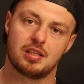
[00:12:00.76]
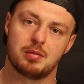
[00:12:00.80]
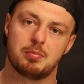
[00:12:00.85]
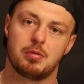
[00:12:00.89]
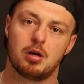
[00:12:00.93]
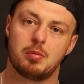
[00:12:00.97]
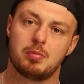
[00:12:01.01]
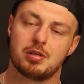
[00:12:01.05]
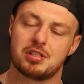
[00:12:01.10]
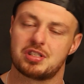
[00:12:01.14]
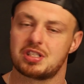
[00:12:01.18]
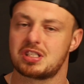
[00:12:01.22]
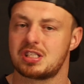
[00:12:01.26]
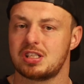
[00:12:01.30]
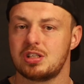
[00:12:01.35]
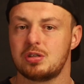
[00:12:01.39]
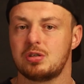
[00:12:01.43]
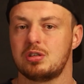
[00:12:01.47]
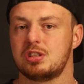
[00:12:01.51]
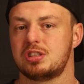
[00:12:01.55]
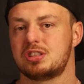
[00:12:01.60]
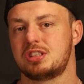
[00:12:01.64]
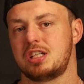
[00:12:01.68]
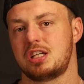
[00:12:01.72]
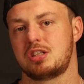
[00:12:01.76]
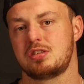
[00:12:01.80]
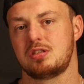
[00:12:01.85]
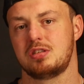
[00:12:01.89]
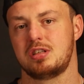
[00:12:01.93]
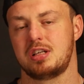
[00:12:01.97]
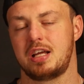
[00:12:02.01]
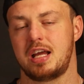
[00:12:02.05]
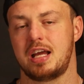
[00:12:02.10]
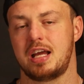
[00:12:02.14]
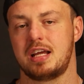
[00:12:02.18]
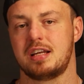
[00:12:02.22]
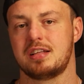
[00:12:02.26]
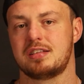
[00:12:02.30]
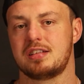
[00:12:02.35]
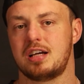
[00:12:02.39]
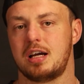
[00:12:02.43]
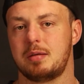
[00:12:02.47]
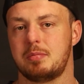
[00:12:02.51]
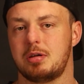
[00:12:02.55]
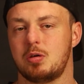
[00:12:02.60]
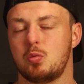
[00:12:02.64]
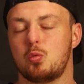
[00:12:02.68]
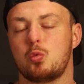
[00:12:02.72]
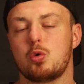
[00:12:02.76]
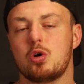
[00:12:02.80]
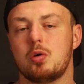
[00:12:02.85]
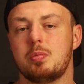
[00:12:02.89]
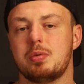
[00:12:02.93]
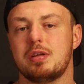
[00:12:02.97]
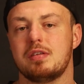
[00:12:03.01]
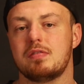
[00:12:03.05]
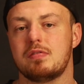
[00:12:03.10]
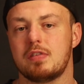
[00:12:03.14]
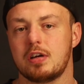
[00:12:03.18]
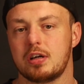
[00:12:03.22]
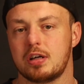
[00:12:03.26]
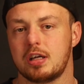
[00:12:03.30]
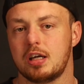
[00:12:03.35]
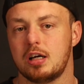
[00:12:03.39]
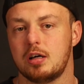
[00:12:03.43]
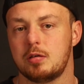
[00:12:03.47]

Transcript: it in the moment, just literally schedule it ahead of time. It will be very